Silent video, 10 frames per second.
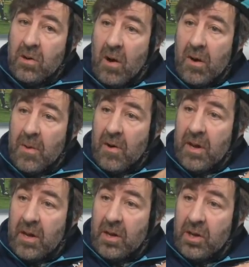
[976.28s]
Conor
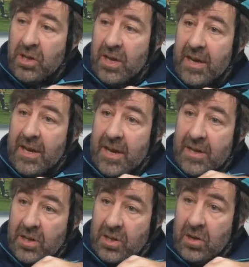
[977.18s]
Murray usually
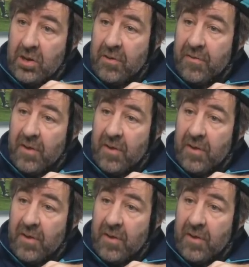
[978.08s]
looking